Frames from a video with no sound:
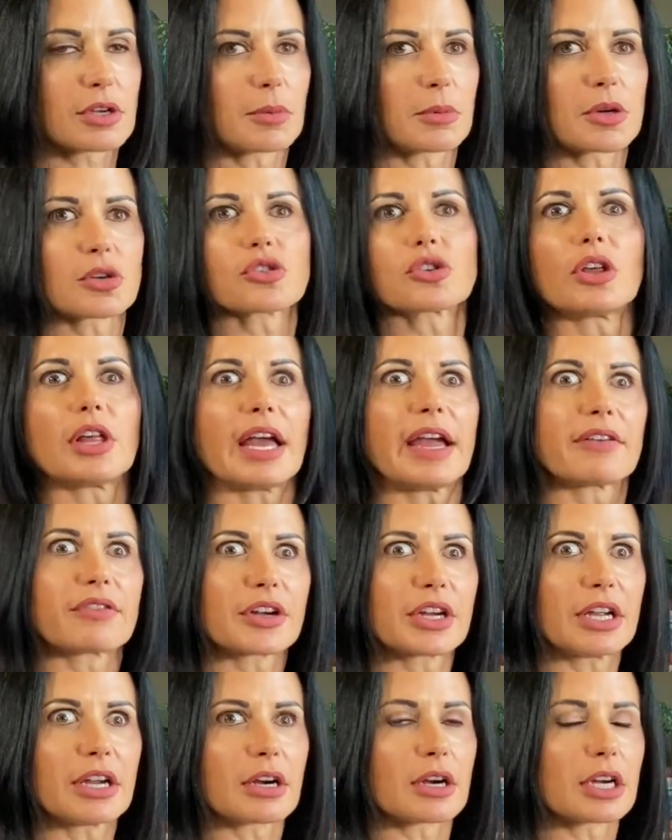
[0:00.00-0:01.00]
commercial
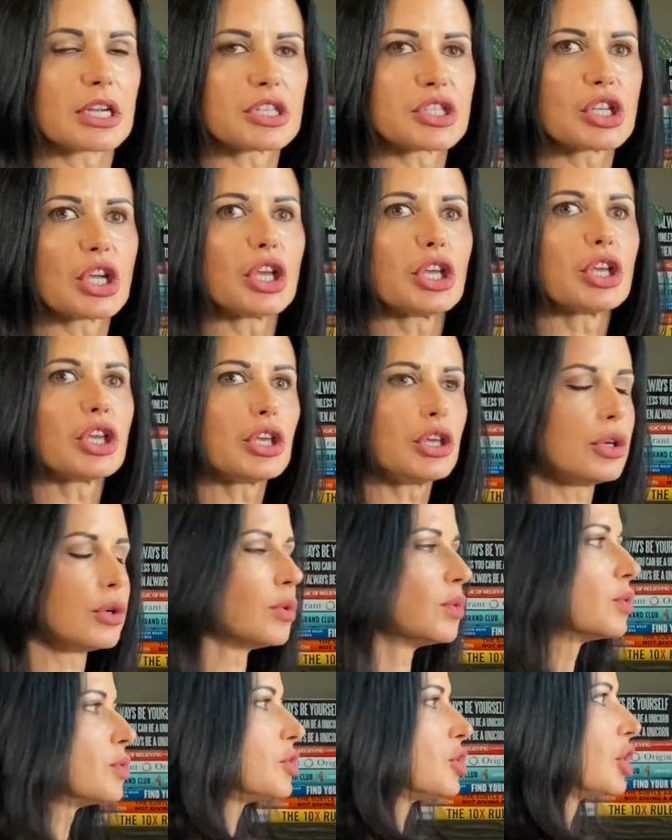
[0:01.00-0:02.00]
every year. It's
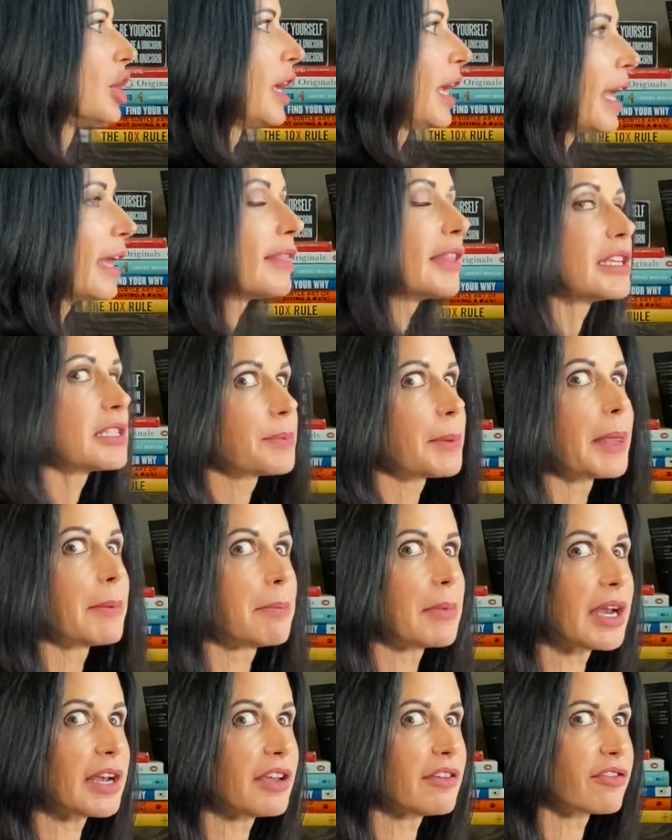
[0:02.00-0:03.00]
huge, and they spend
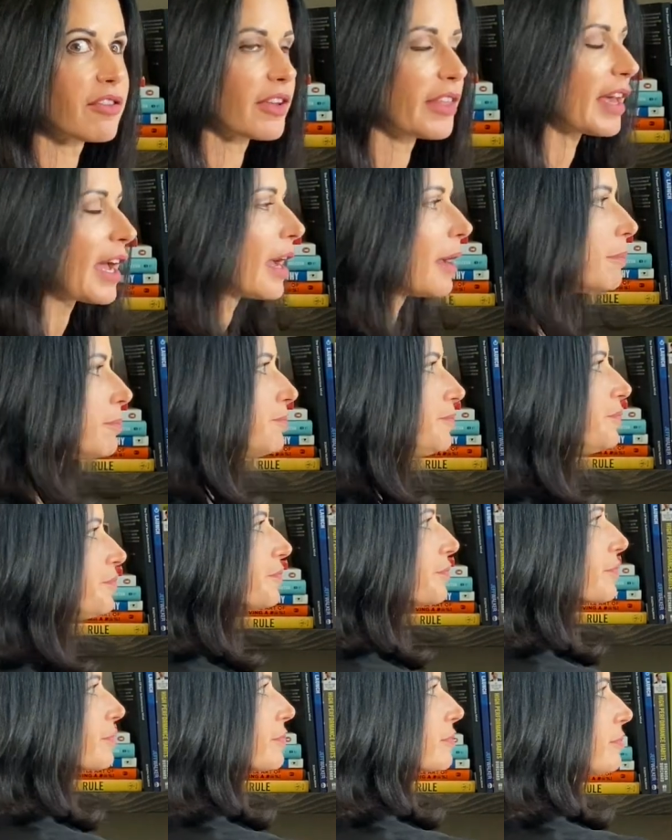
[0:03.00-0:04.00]
money for that.
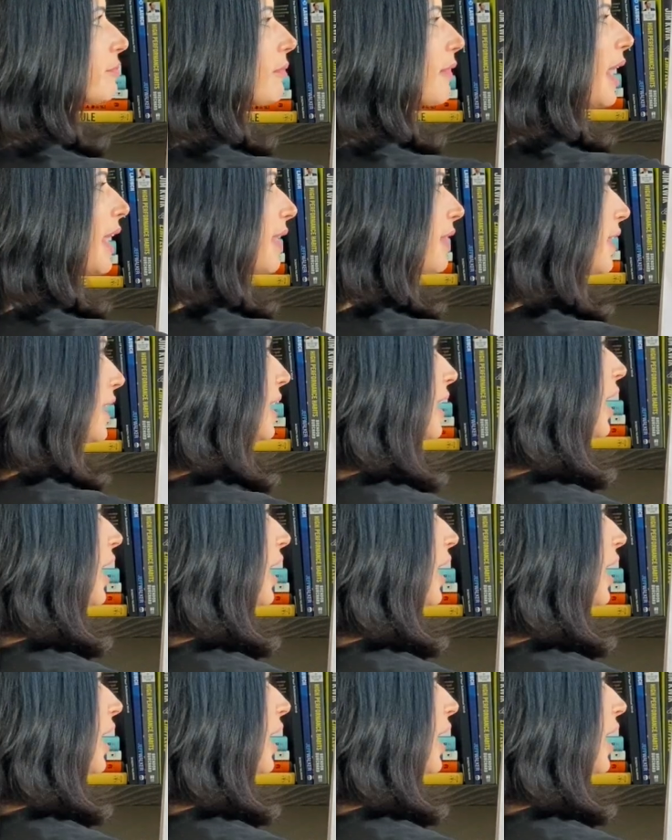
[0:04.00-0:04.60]
And then